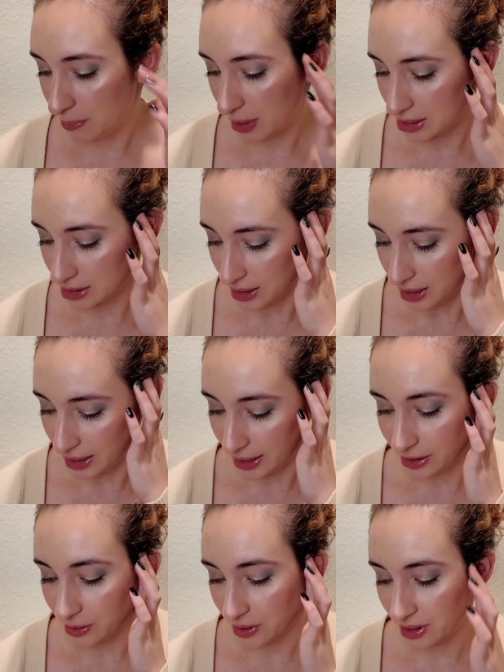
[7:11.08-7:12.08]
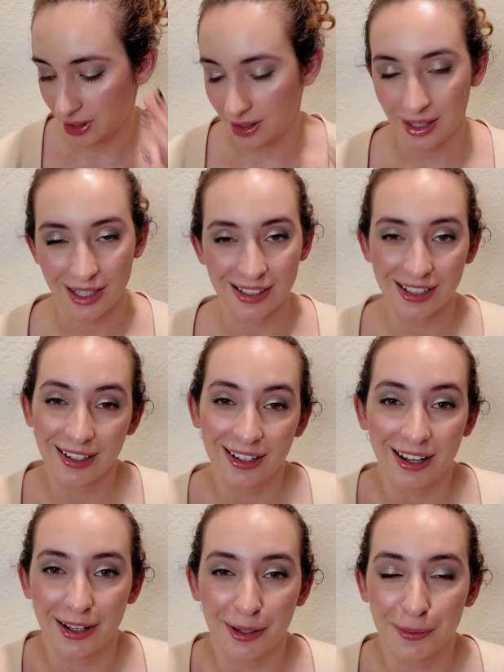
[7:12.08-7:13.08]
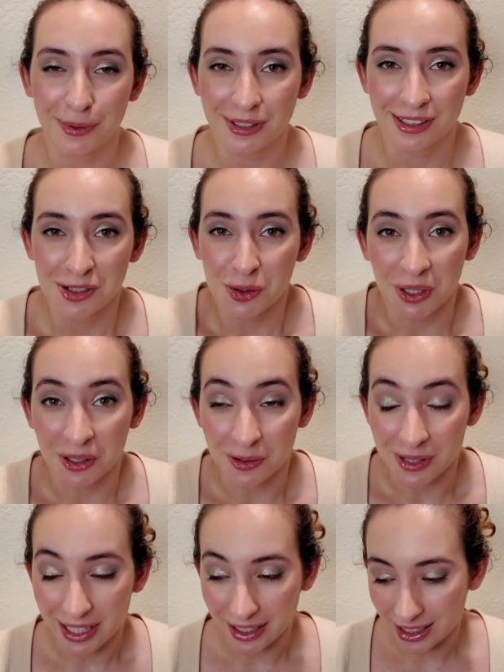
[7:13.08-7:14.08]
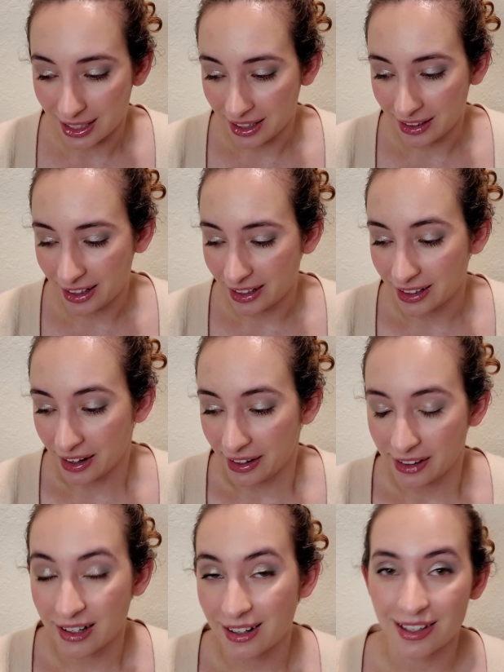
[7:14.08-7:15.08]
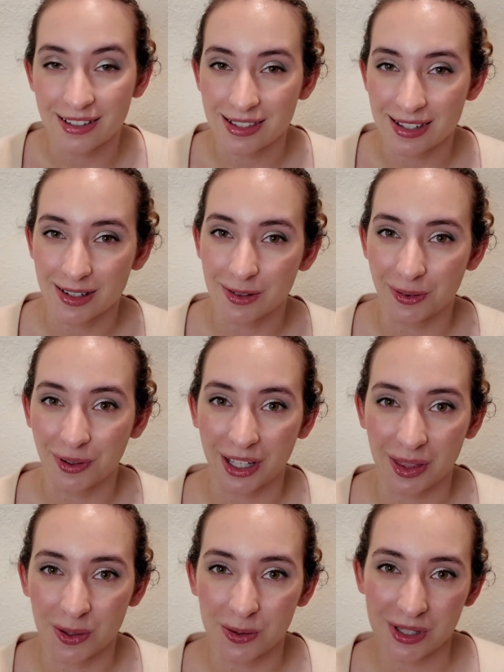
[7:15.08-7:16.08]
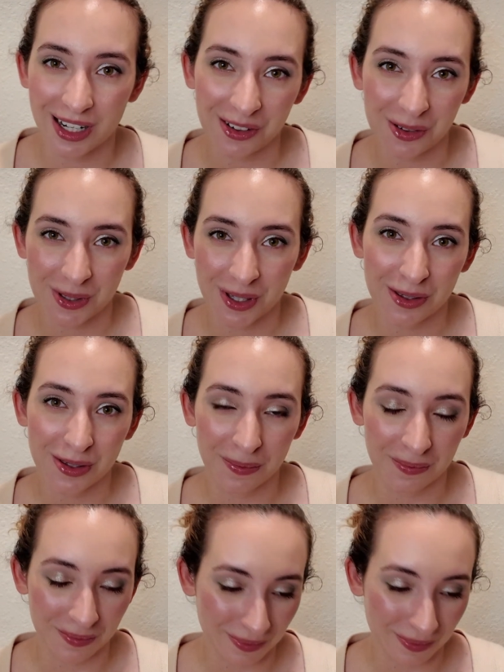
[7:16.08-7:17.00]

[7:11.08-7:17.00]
but I do think that I will enjoy using it again, and I could easily get those 10 uses.